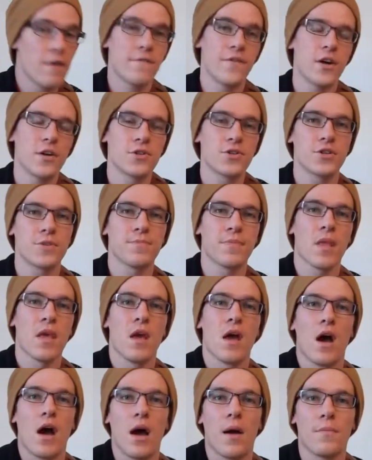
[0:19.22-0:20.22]
First,
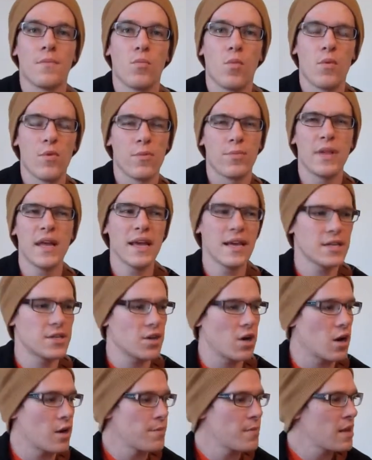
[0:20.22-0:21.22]
when we're playing
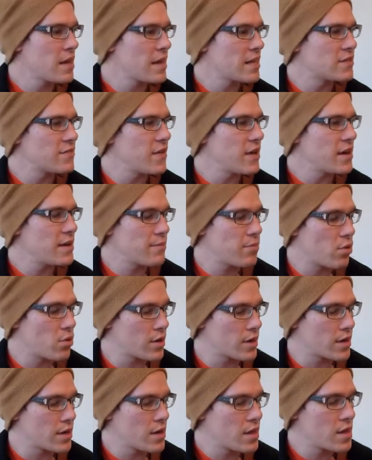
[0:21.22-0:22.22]
guitar, it's very
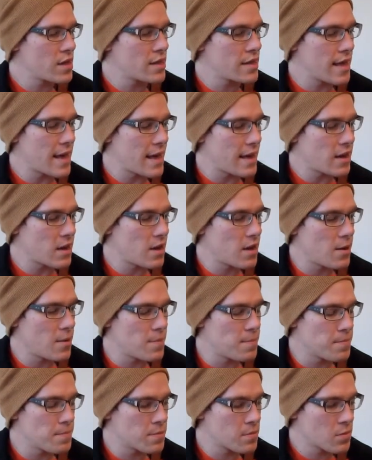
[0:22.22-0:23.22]
important that
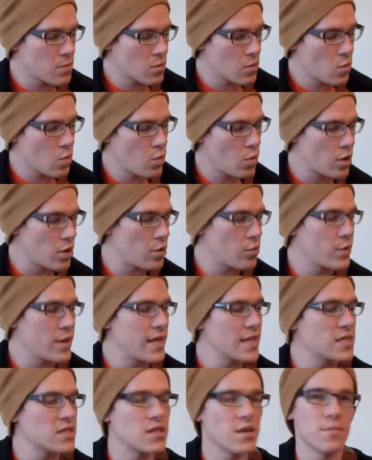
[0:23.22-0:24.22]
we
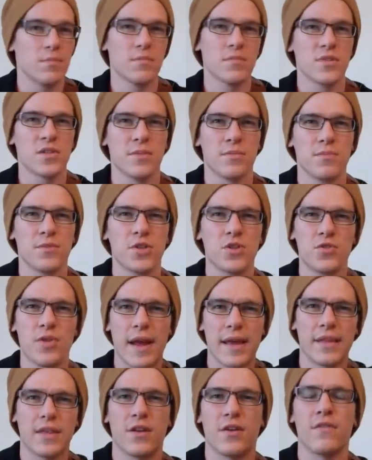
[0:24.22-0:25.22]
get some
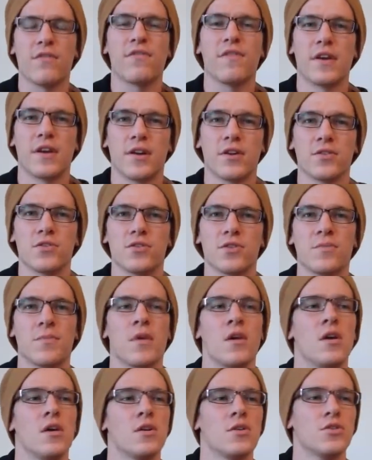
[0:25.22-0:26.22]
strength in our fingers.
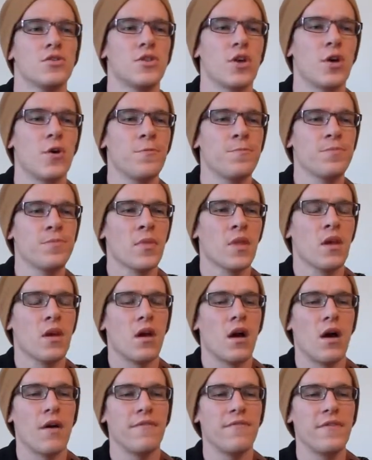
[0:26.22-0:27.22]
So,
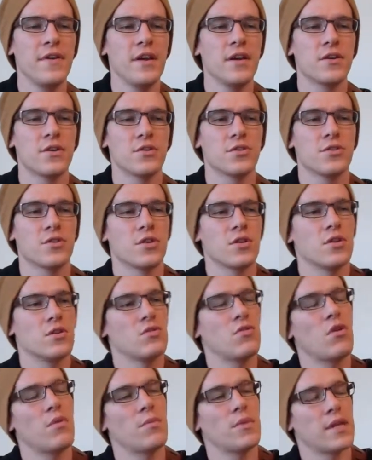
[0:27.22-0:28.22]
our fingers,
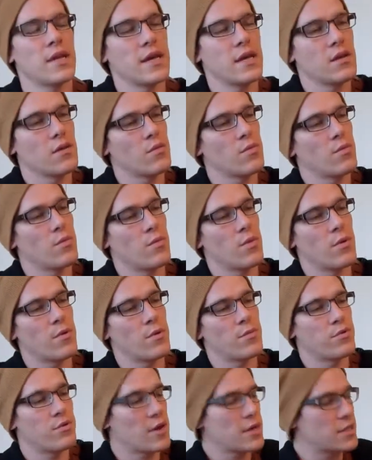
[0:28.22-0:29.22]
normally, when we're
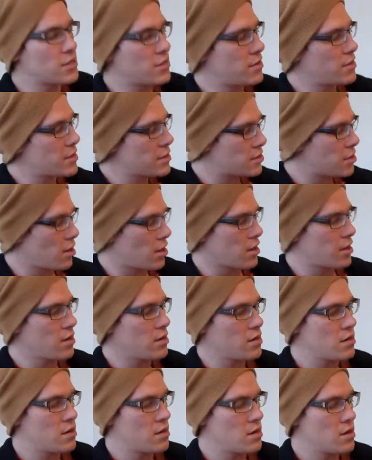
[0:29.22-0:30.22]
pressing the guitar,
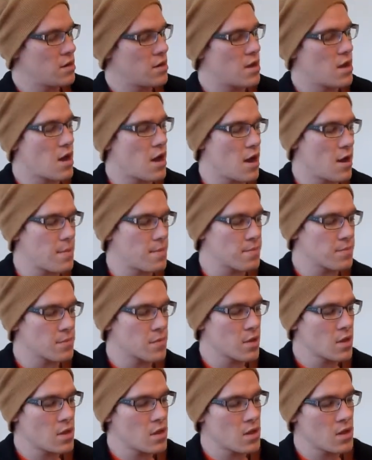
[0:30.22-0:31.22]

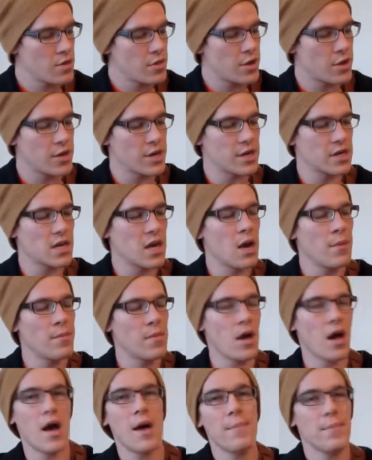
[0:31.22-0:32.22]
they're going to come
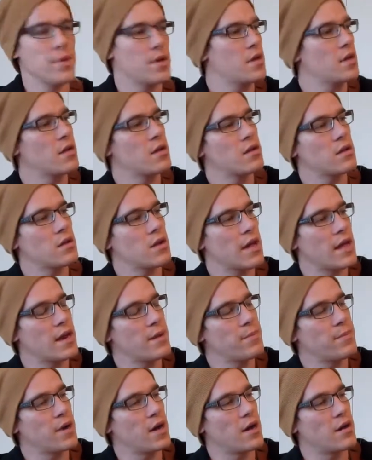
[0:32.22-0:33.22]
up and
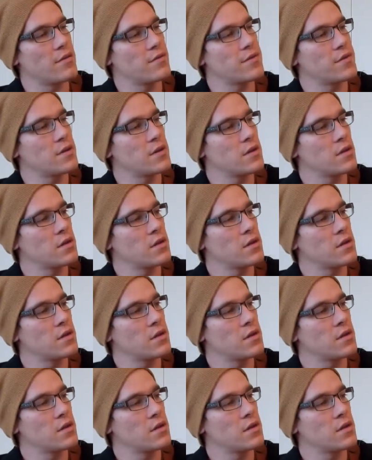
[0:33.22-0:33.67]
above